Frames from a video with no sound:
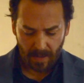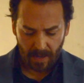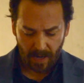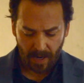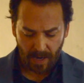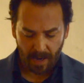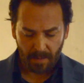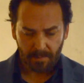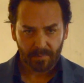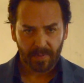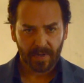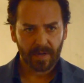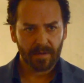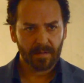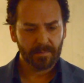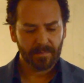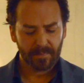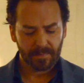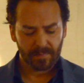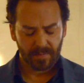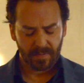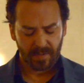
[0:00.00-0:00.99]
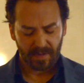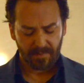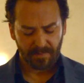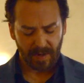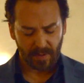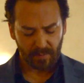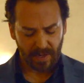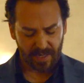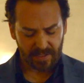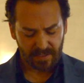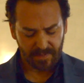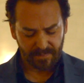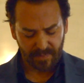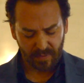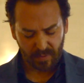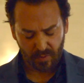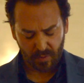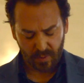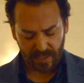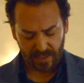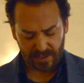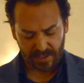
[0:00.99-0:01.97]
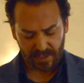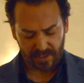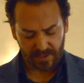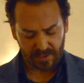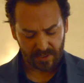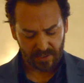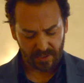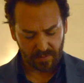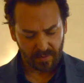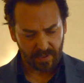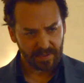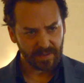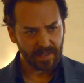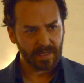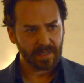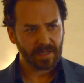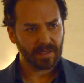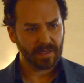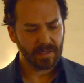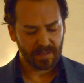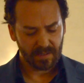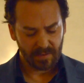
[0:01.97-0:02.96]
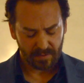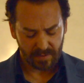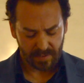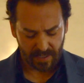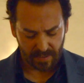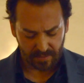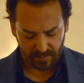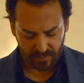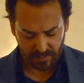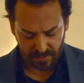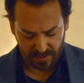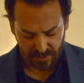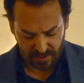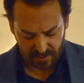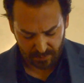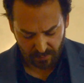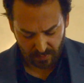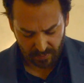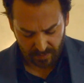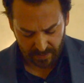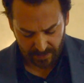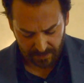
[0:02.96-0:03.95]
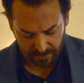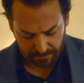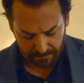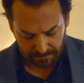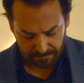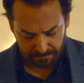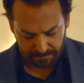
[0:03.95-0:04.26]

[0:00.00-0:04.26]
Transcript: But if I raise a few questions to you, I think you'll get Lewis's point.